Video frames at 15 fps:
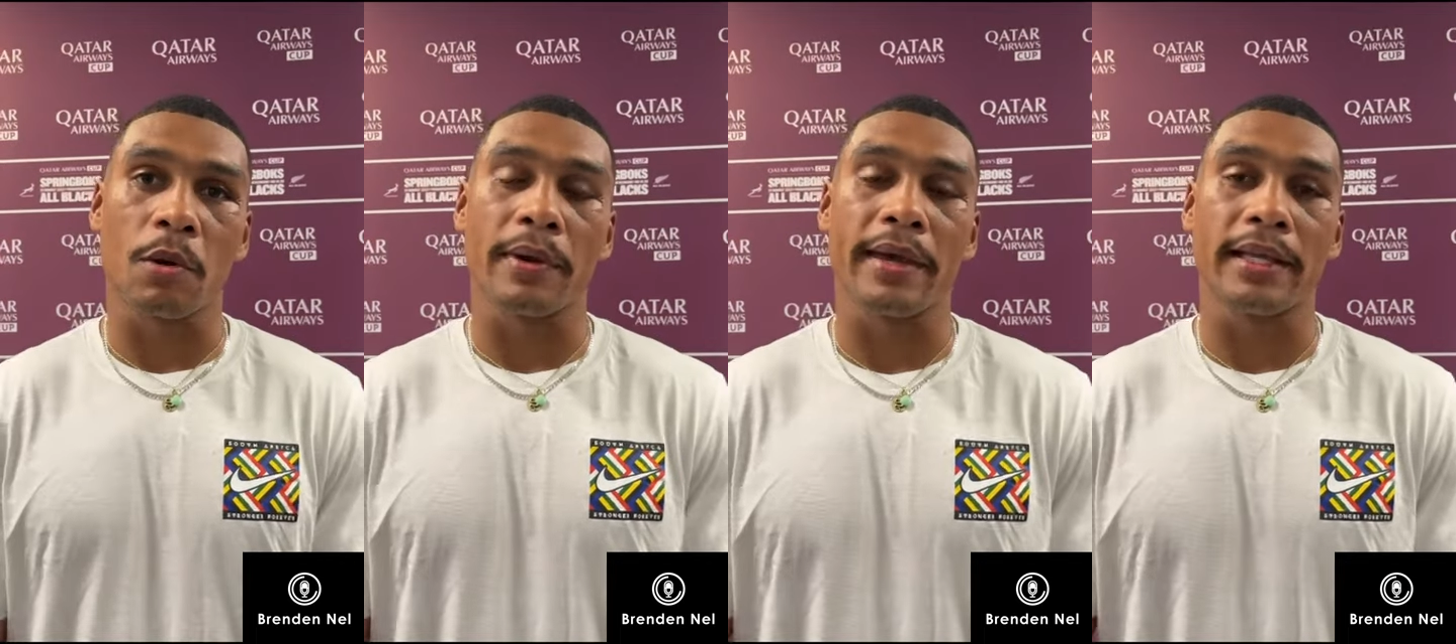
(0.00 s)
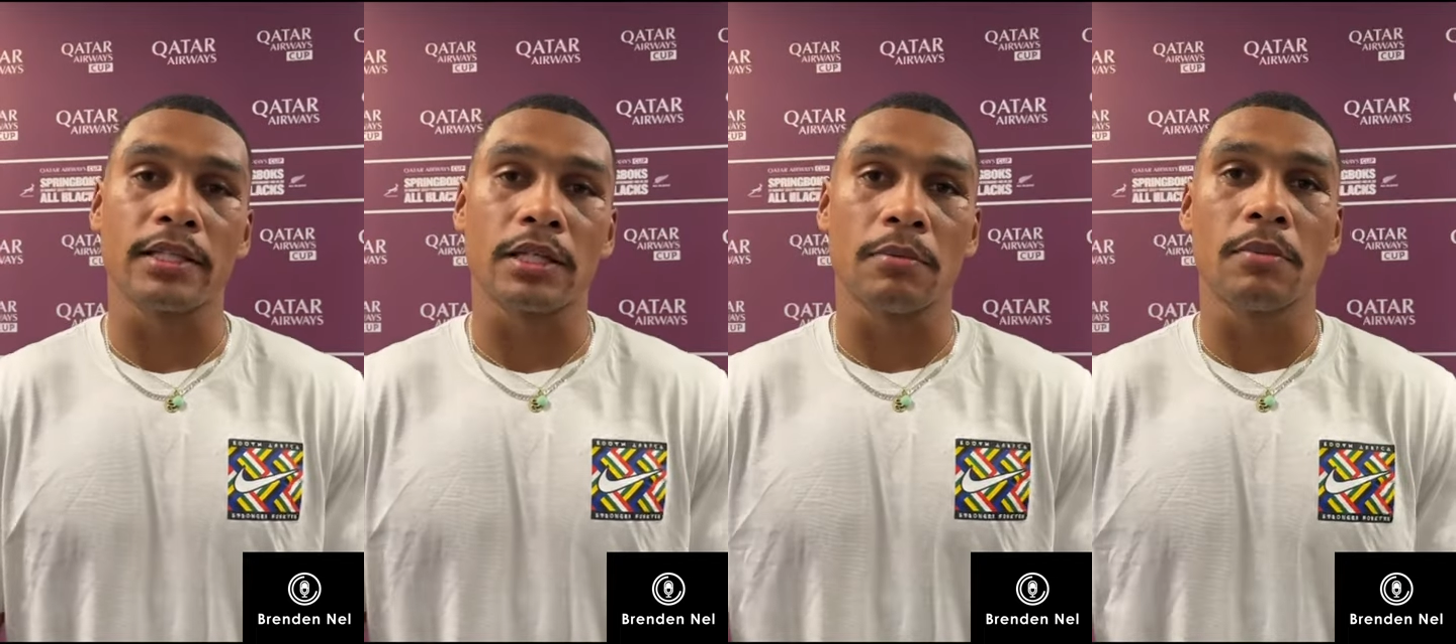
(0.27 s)

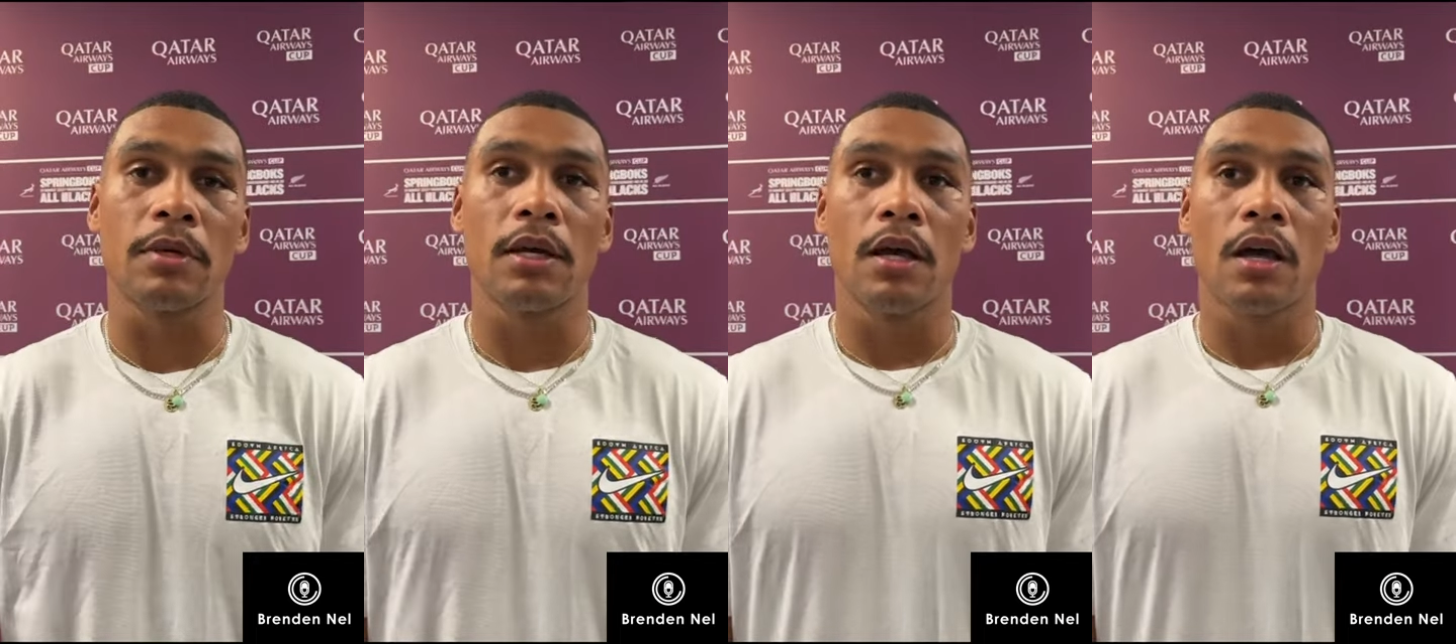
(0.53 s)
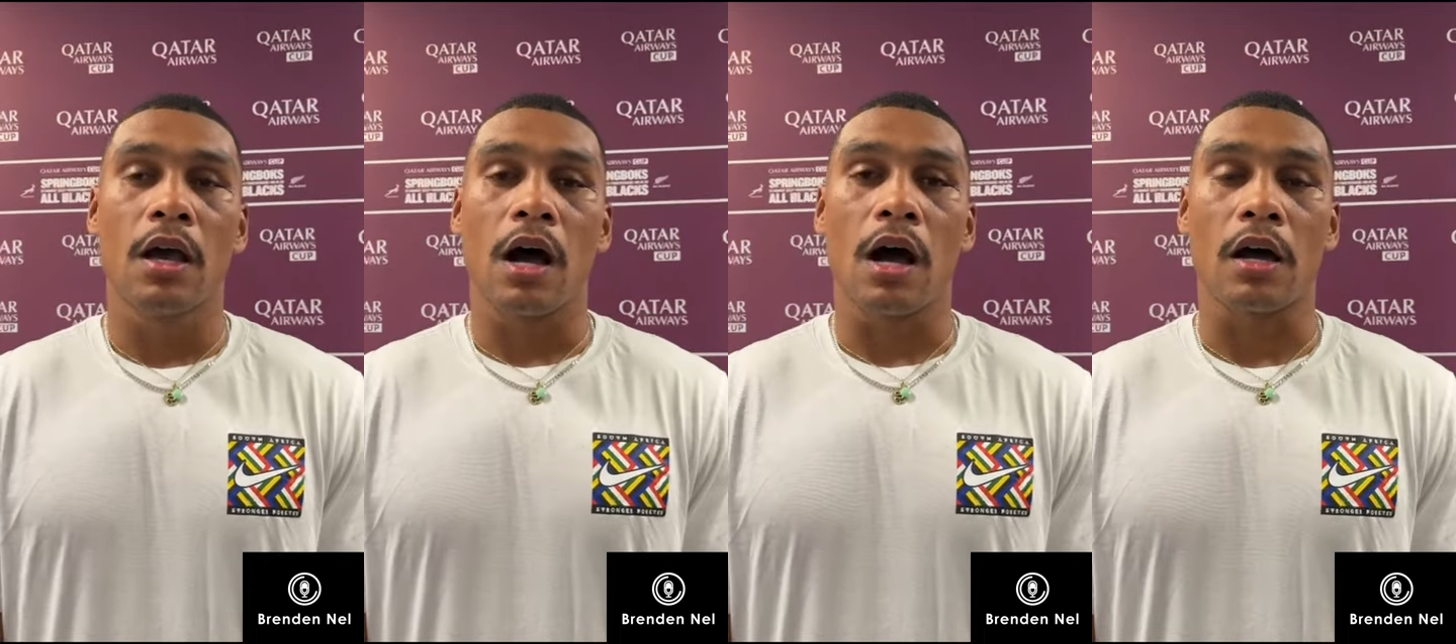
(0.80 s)

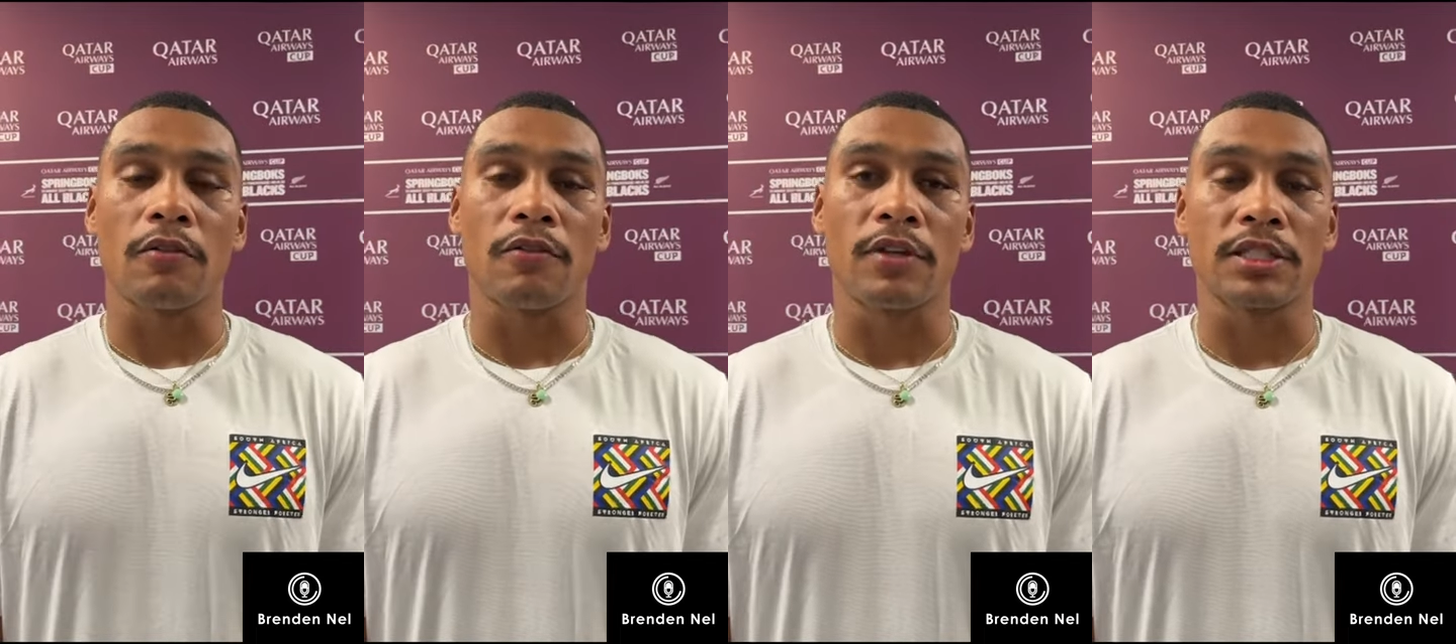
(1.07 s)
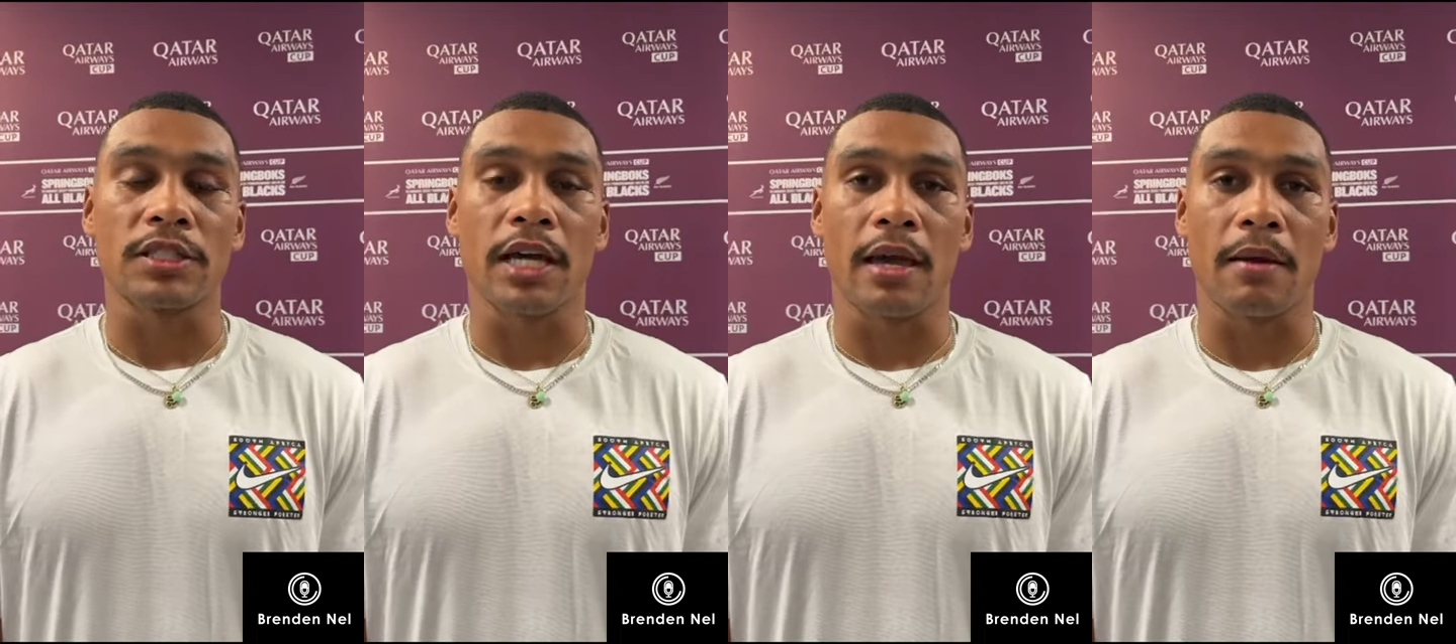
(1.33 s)
momentum out of
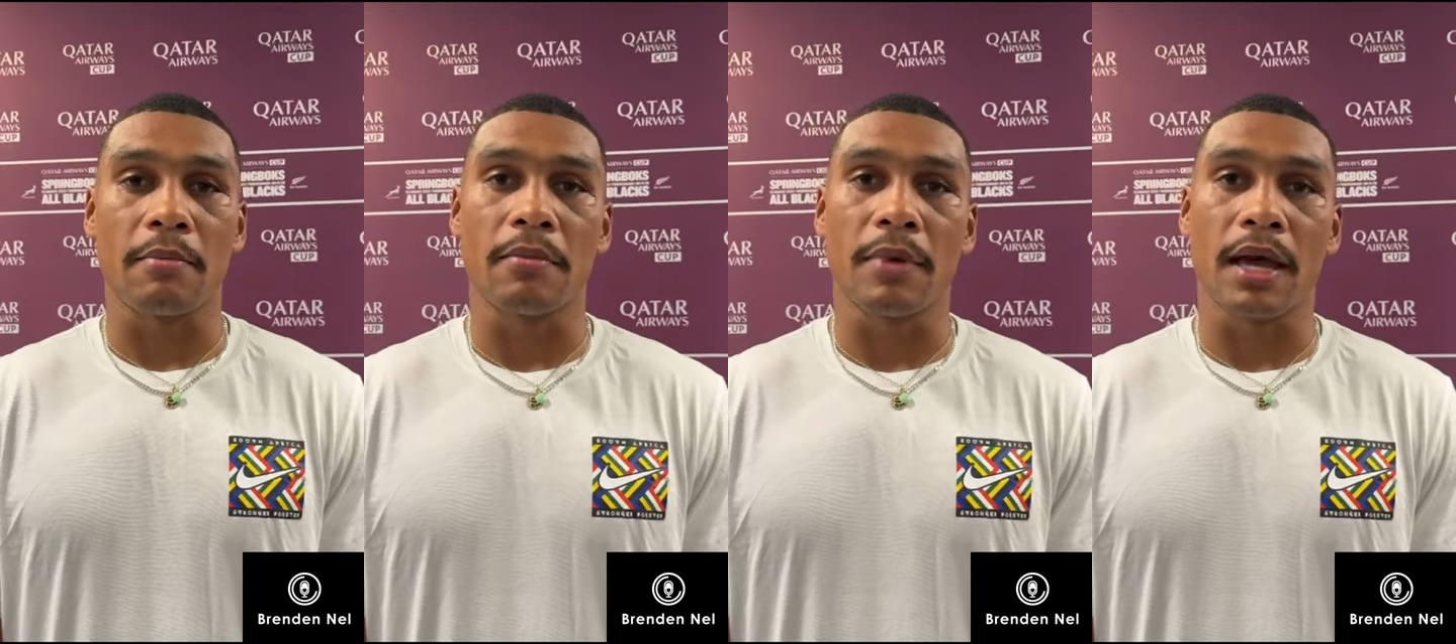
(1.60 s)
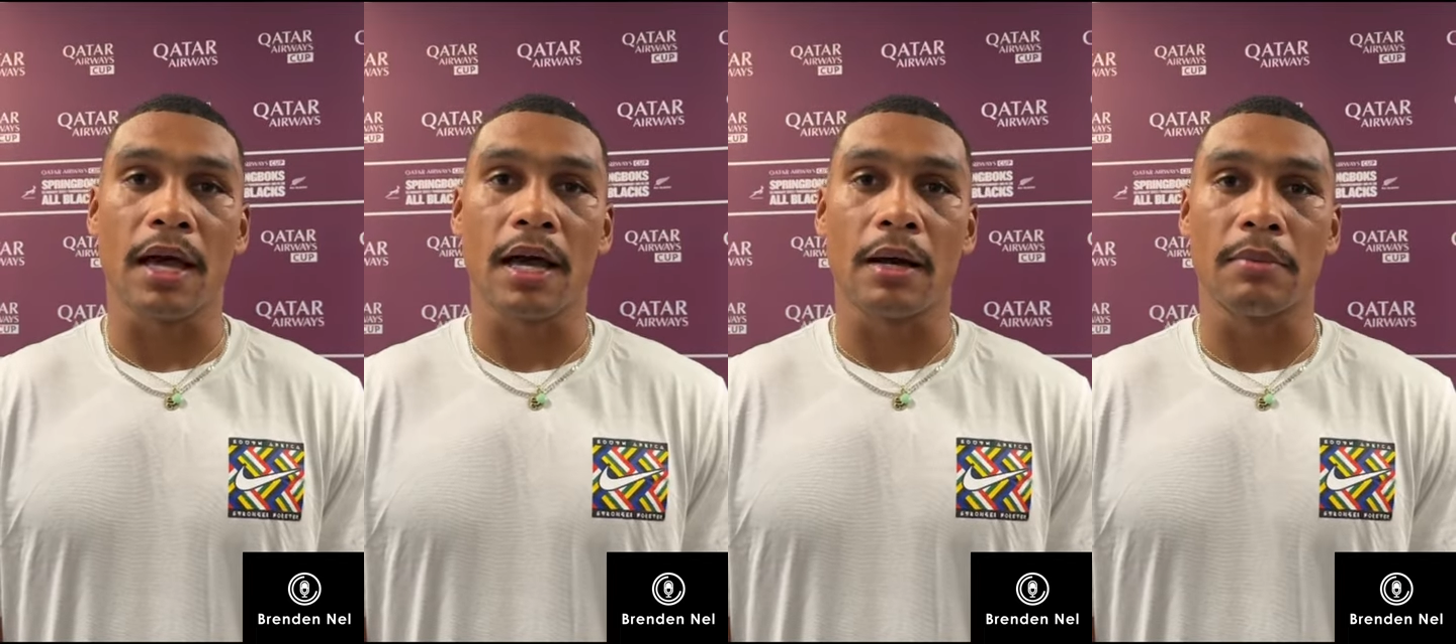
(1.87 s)
this game
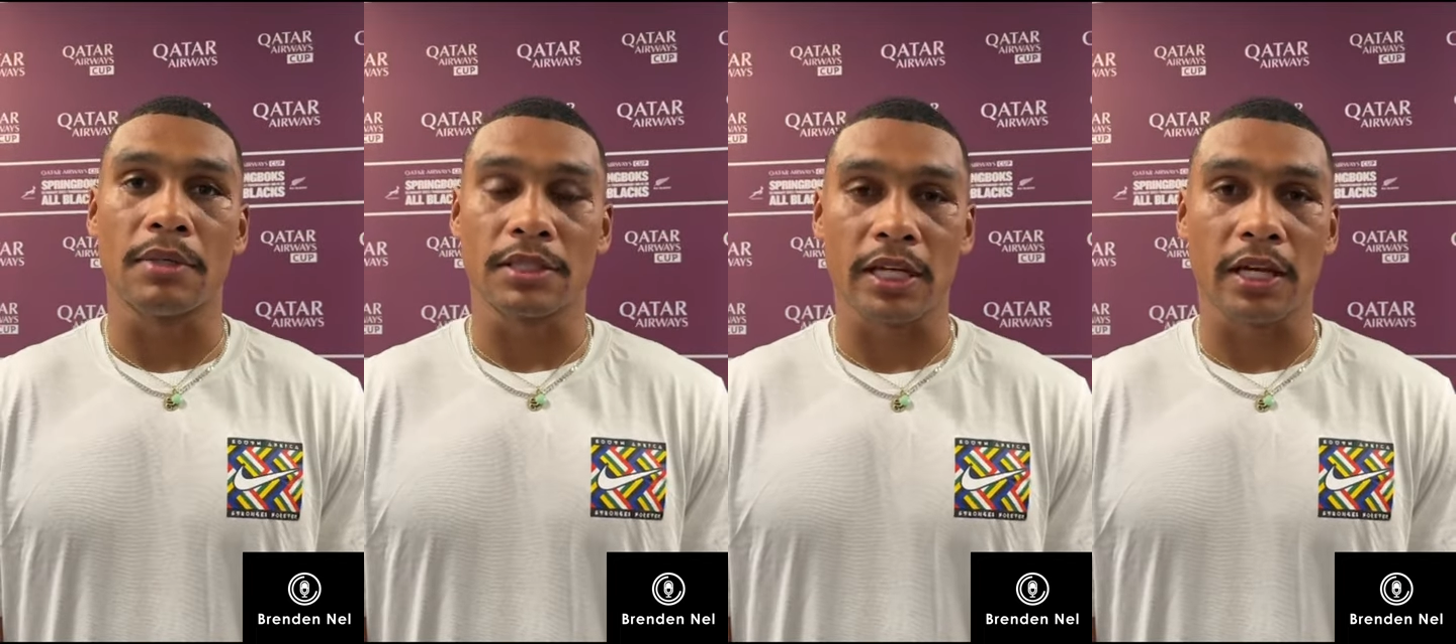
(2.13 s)
and um,